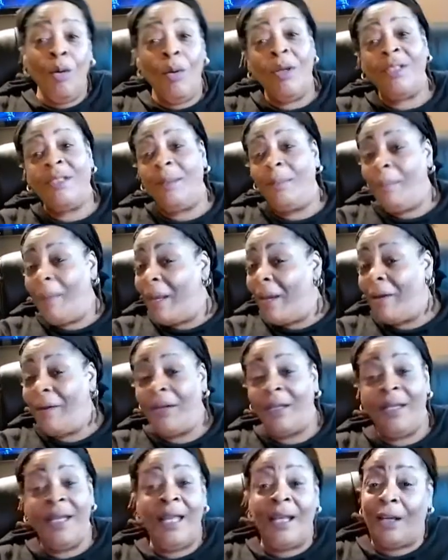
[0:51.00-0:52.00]
Who is the
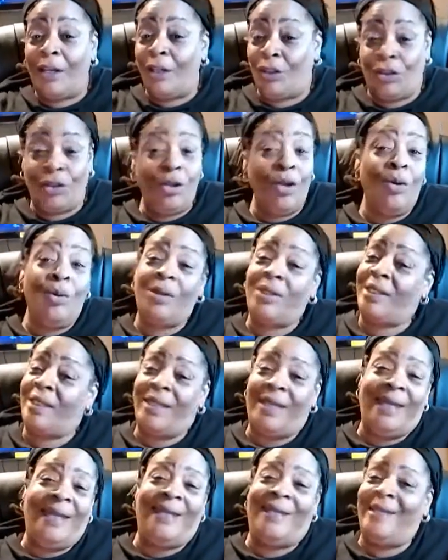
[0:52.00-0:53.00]
marionette? Because you know
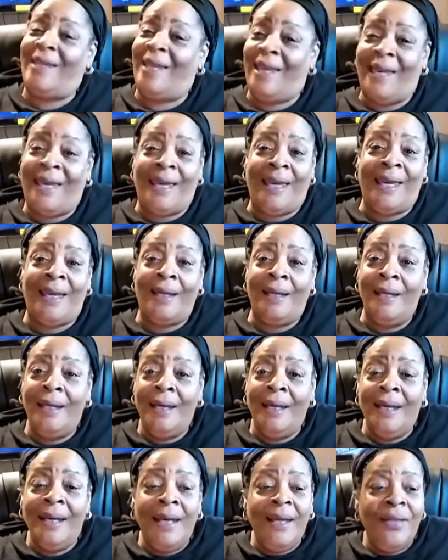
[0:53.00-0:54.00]
it's a hidden hand.
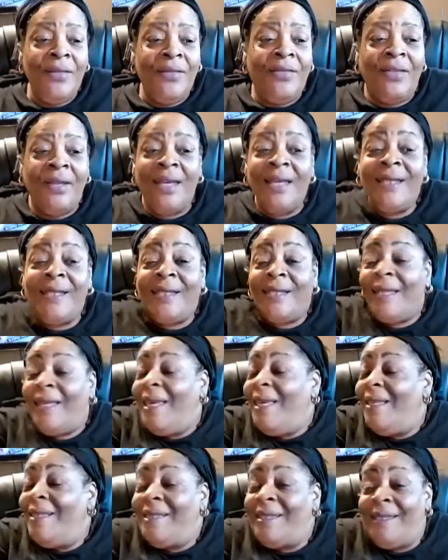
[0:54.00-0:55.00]
This
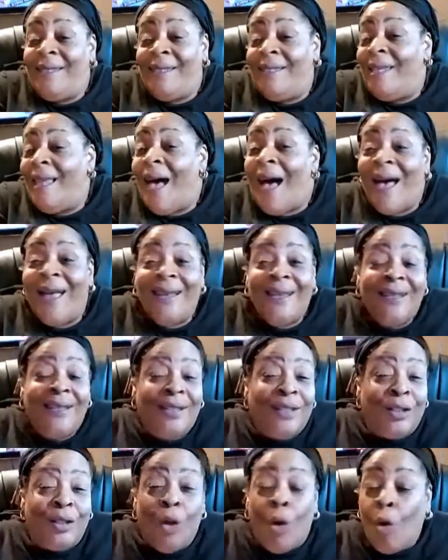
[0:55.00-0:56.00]
is not
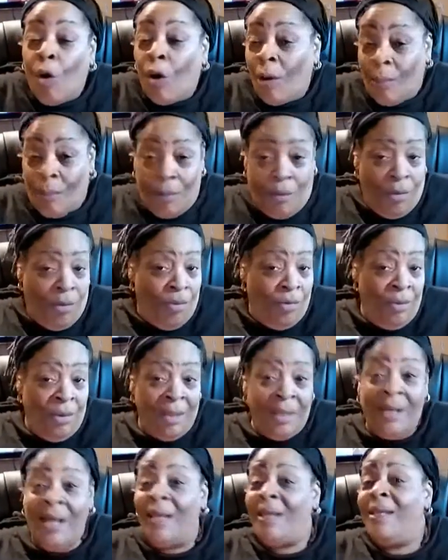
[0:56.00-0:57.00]
normal.
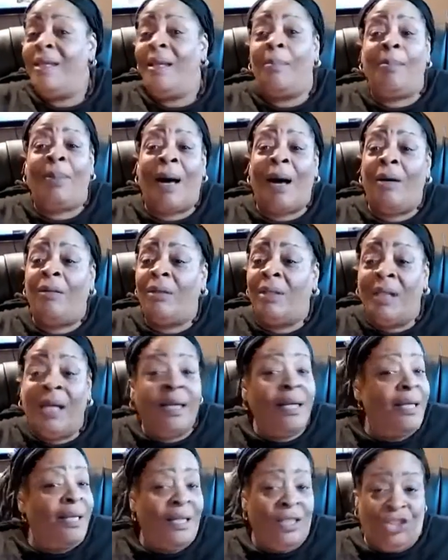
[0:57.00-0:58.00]
Nothing about
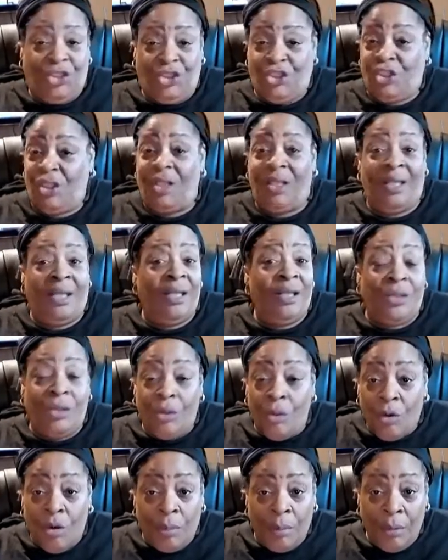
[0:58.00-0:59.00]
none of this shit
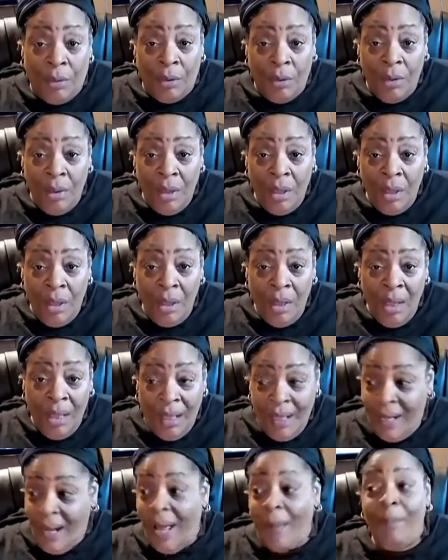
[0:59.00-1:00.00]
is normal.
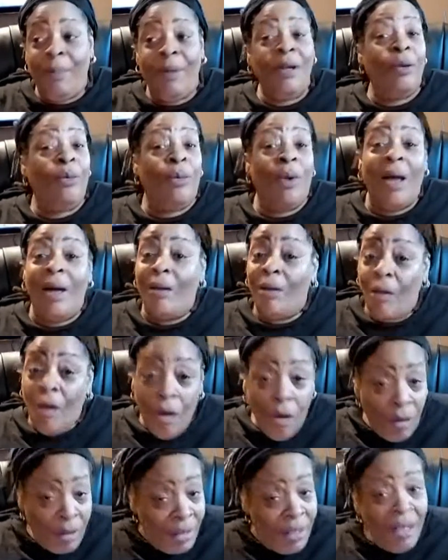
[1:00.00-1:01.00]
And I've been around
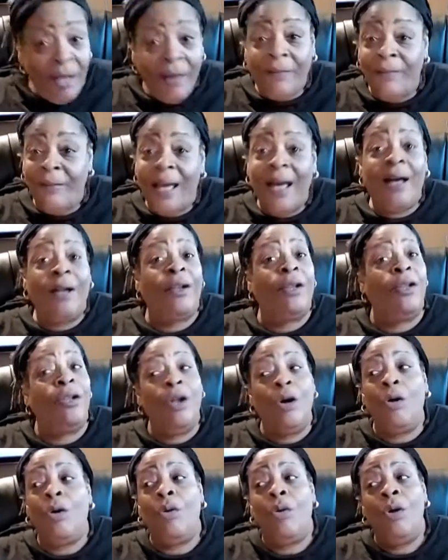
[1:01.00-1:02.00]
long enough now
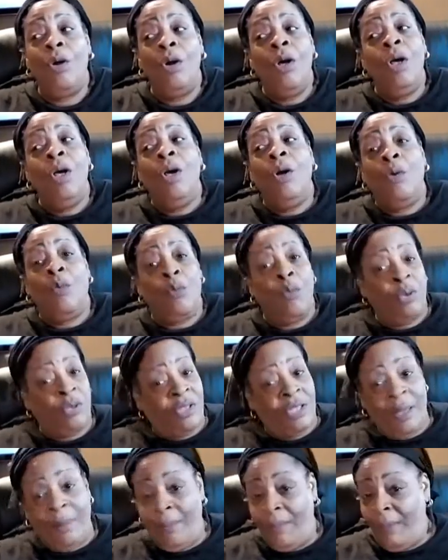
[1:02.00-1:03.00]
to know
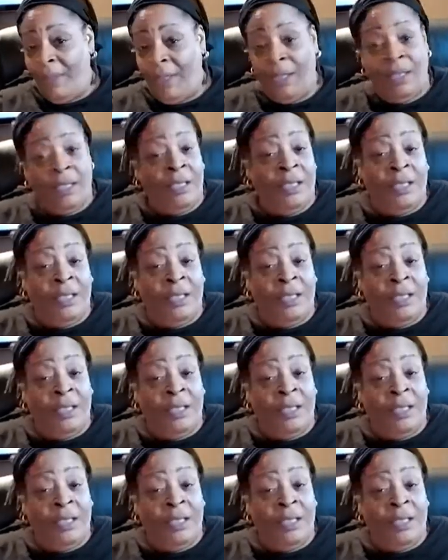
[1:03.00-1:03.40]
something.